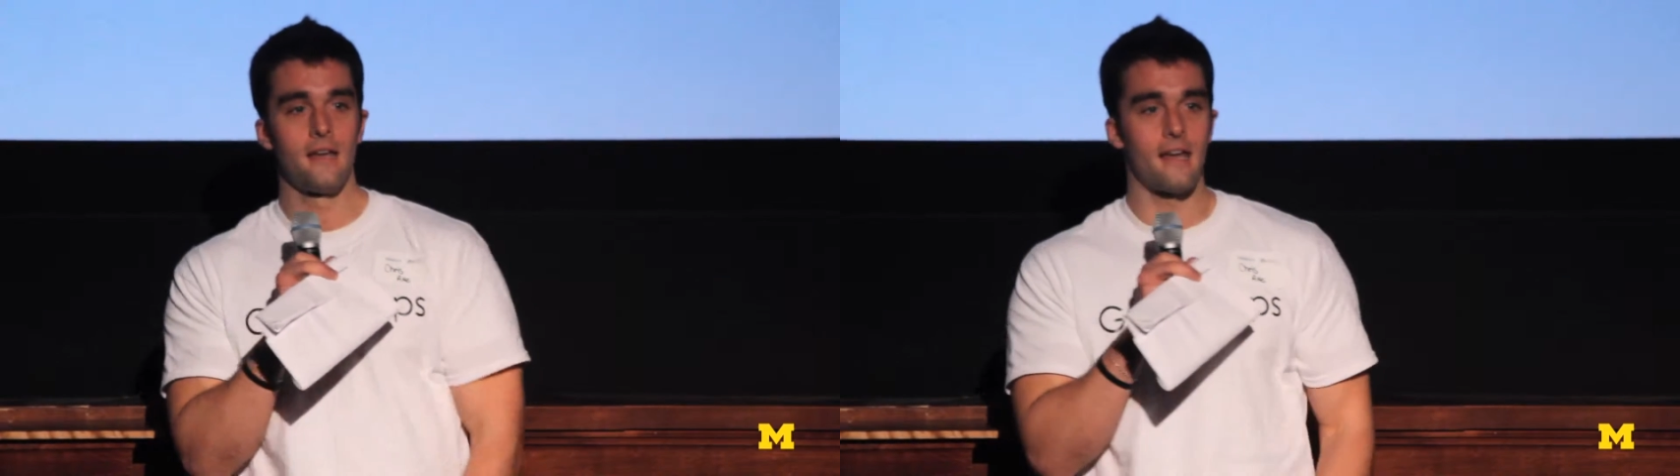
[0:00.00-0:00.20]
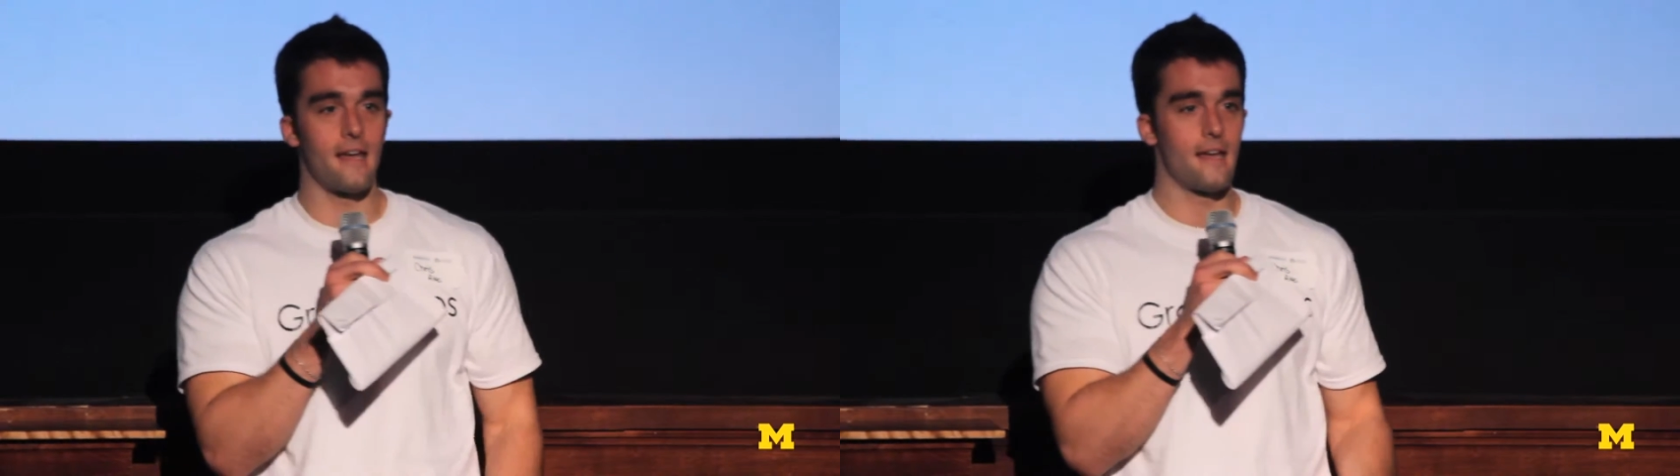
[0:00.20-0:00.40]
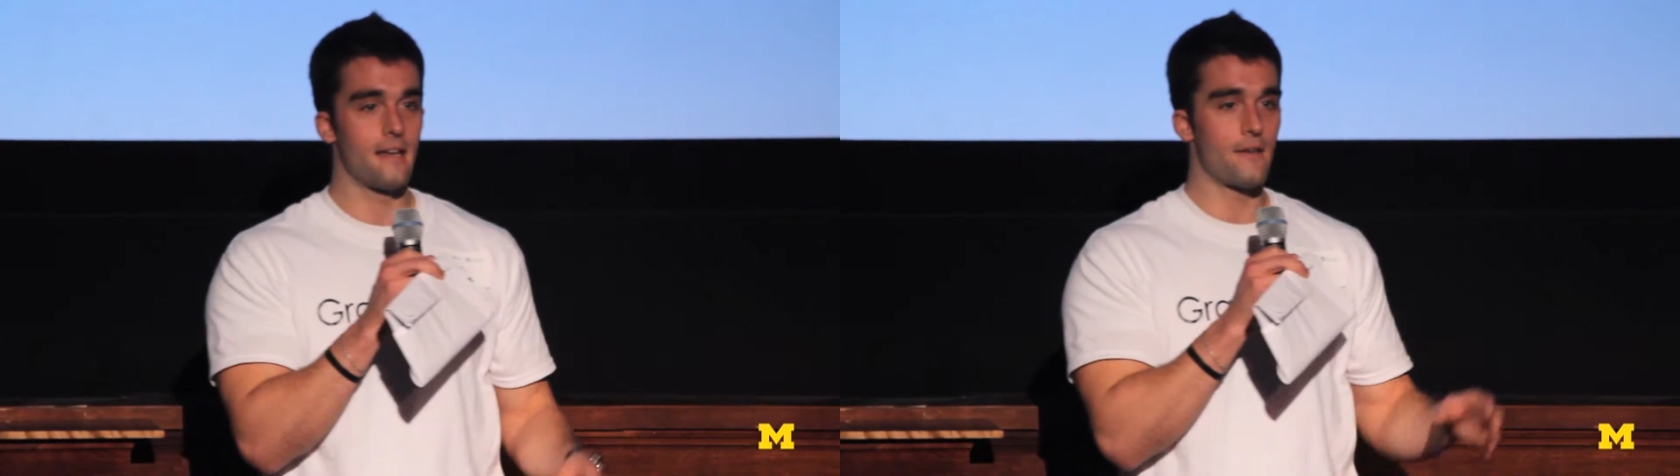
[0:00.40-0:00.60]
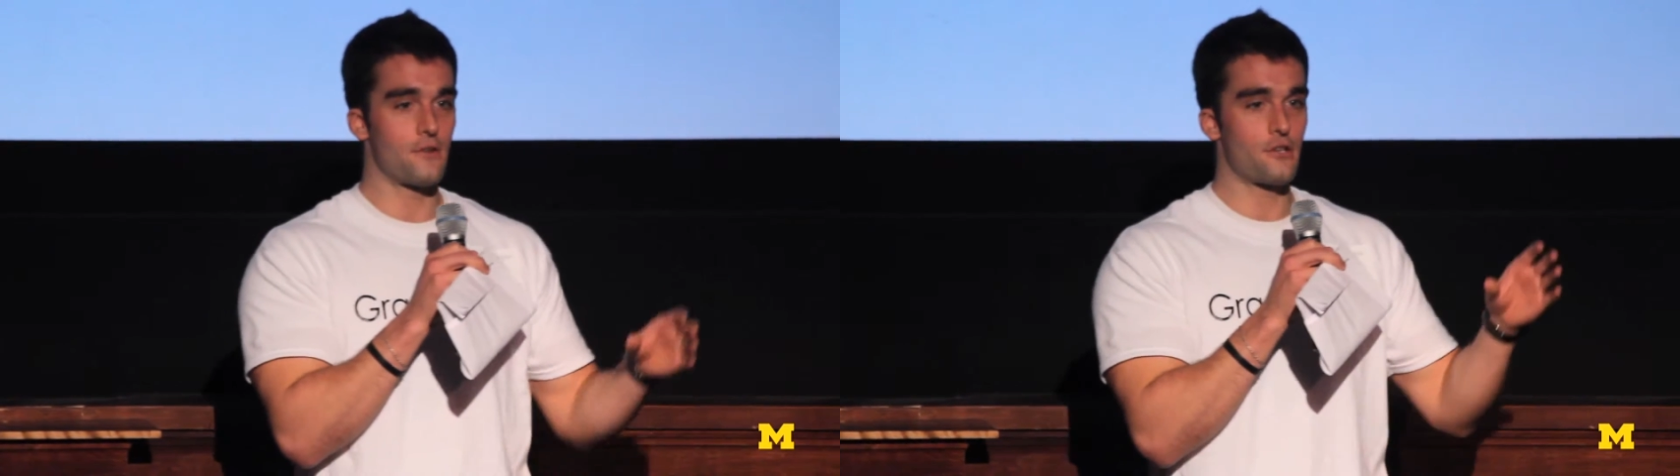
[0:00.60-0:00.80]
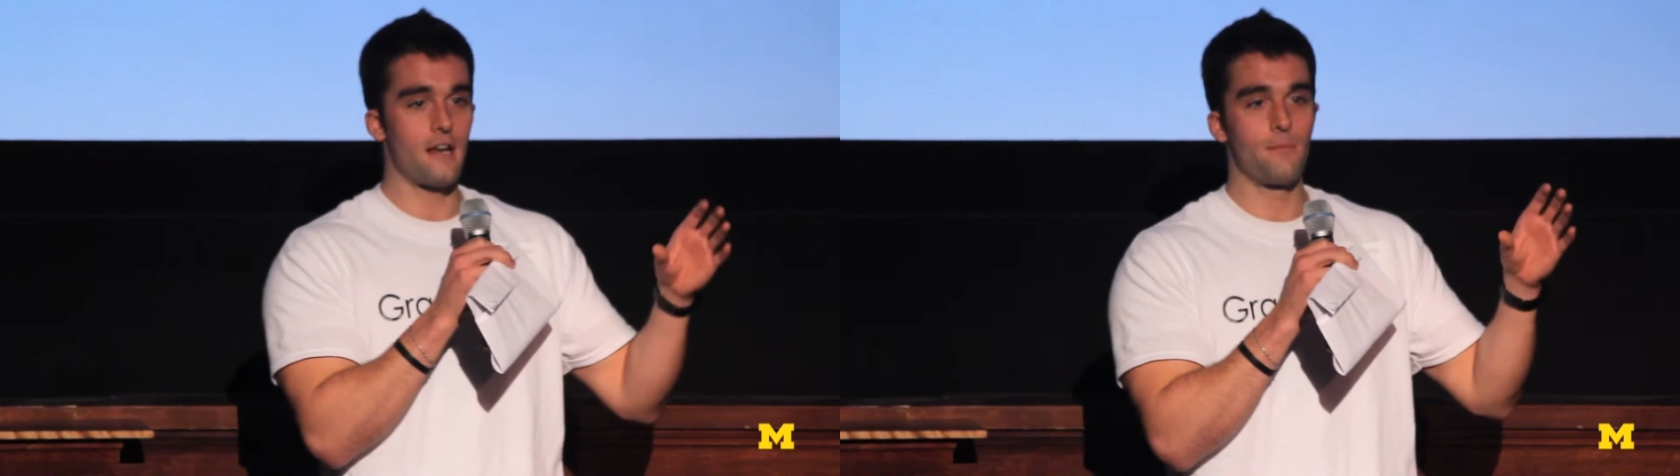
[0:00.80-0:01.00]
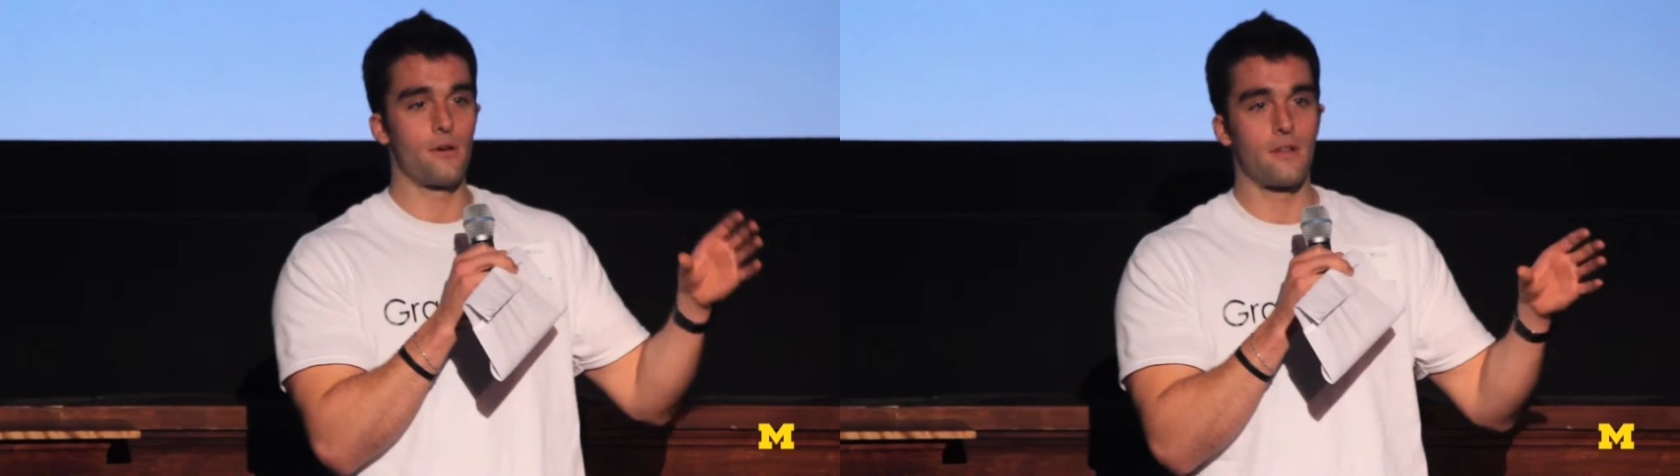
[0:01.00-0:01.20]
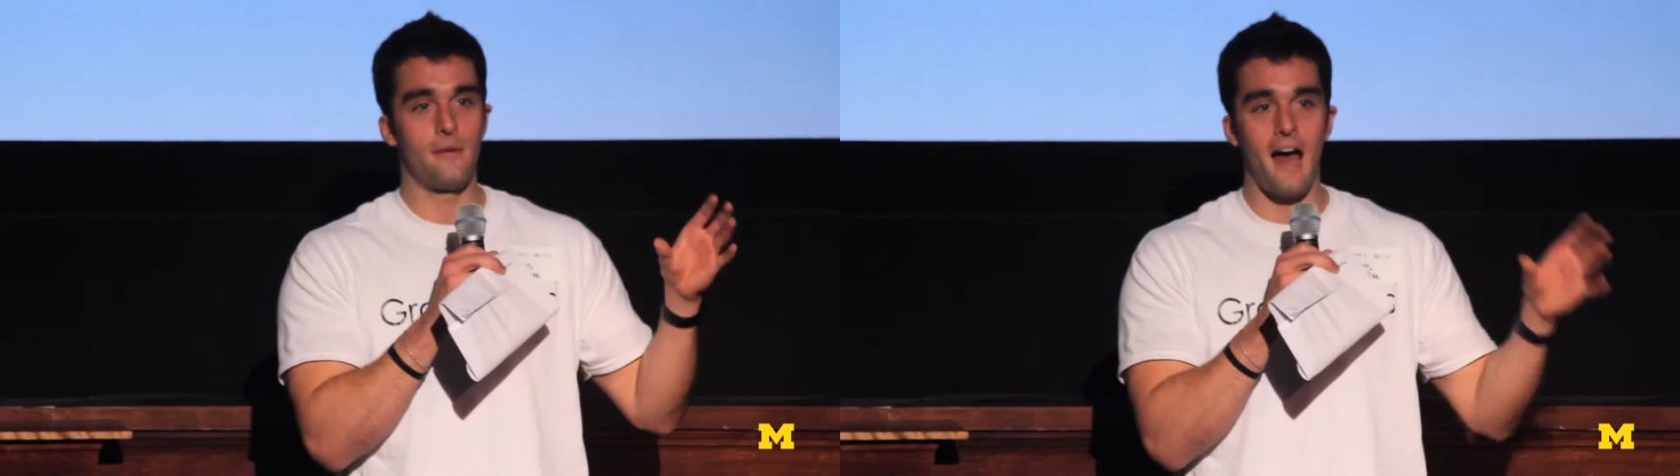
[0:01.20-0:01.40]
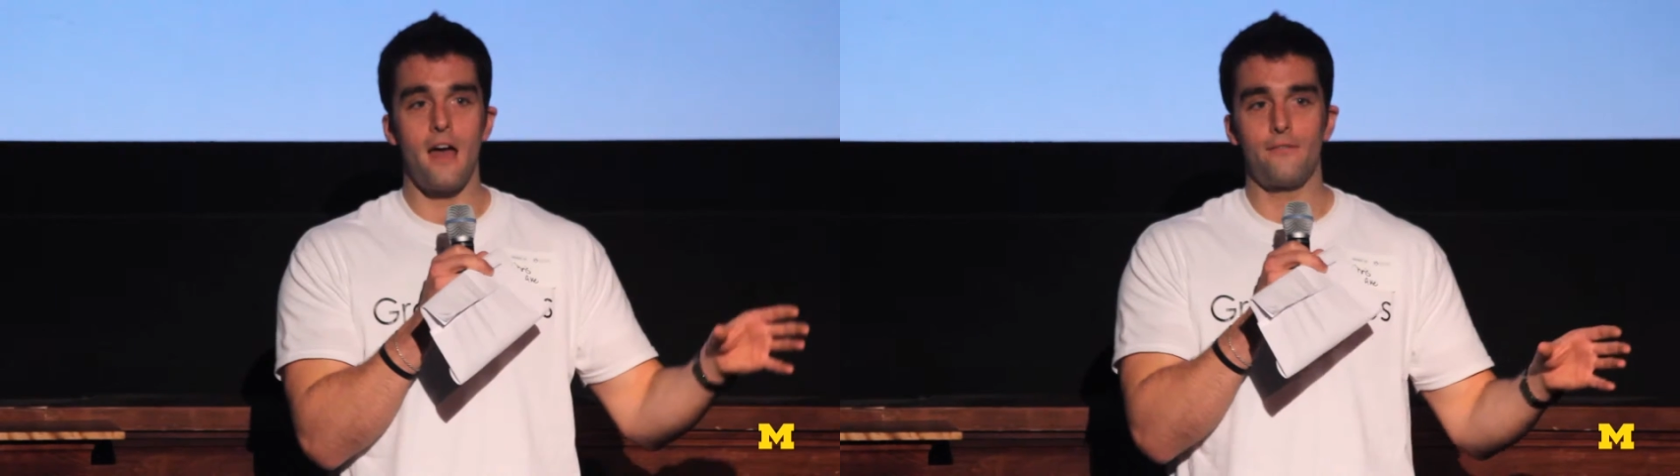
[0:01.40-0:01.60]
And if you're trying to build them
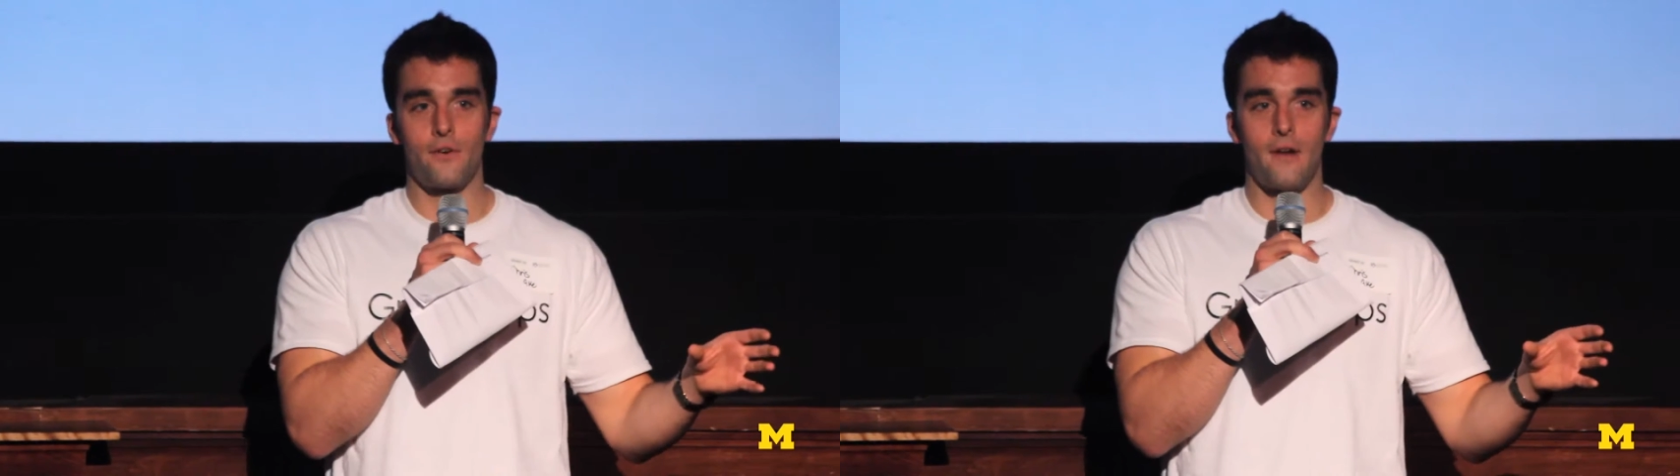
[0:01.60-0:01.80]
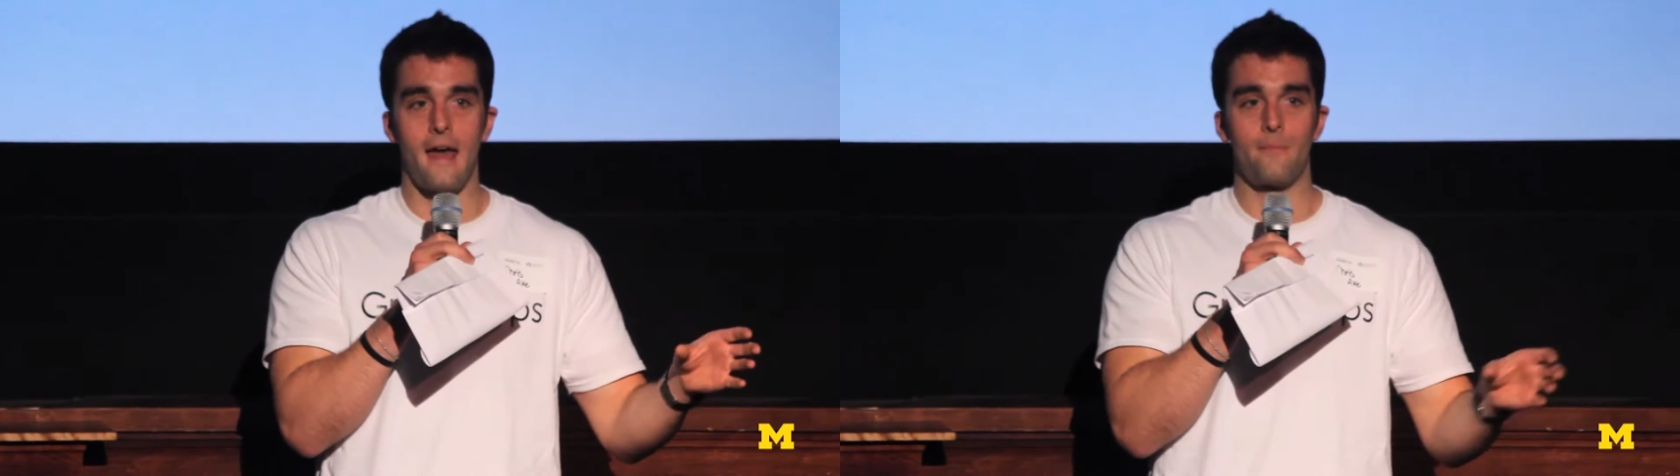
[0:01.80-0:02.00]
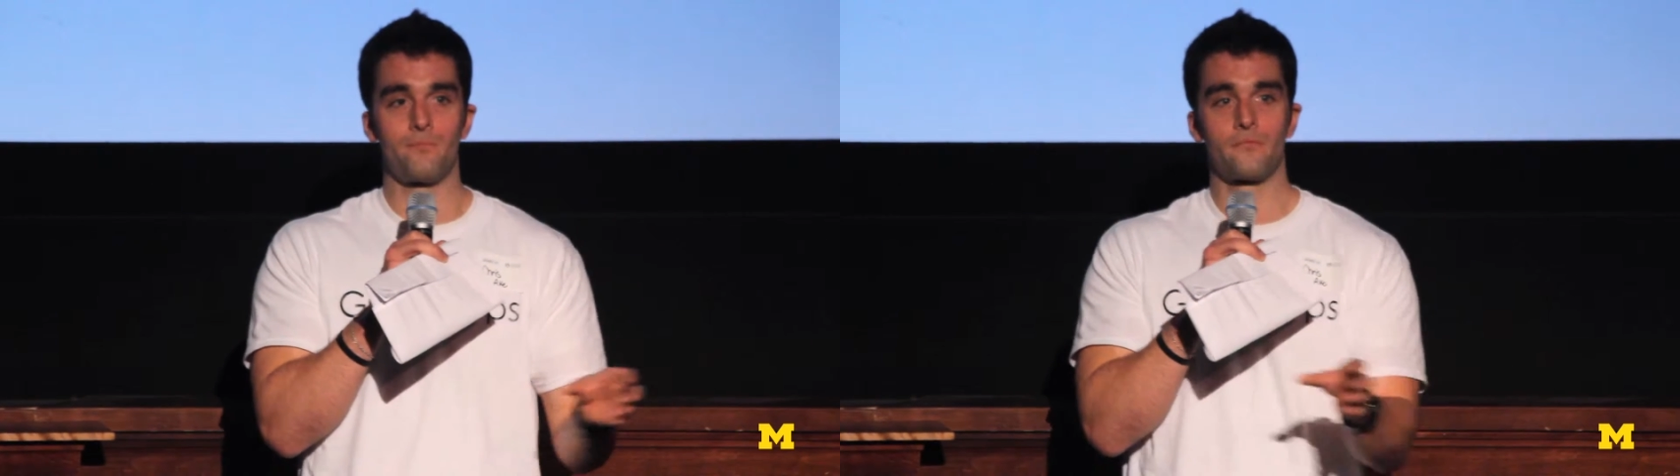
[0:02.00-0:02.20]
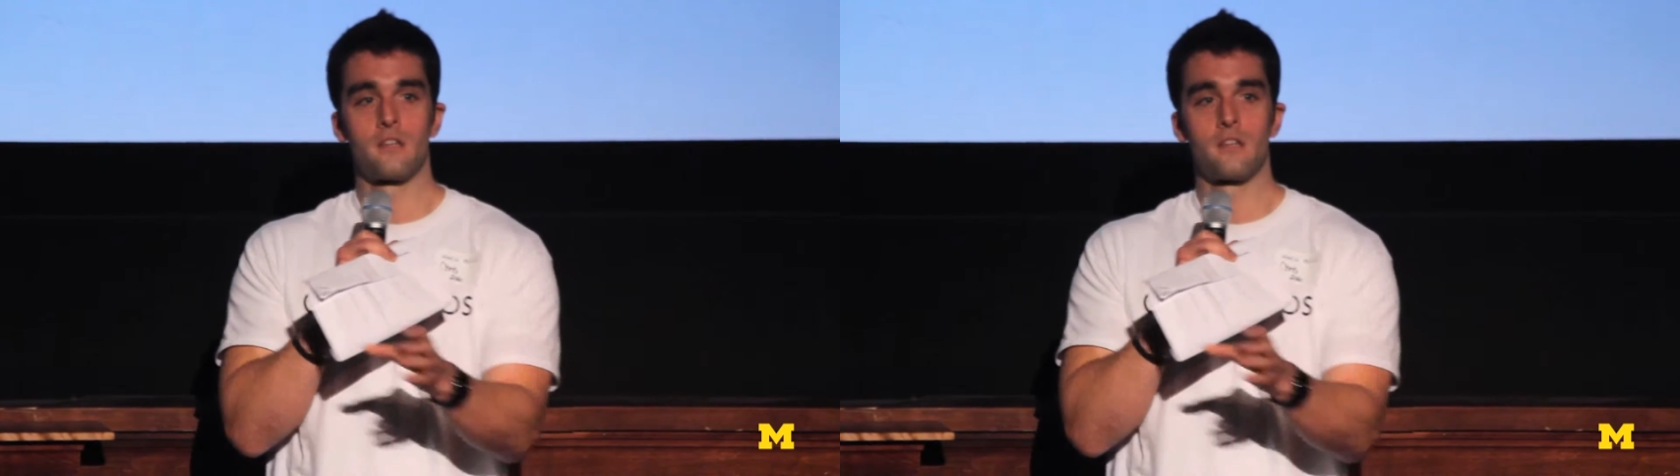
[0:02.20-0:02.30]
an iPhone app,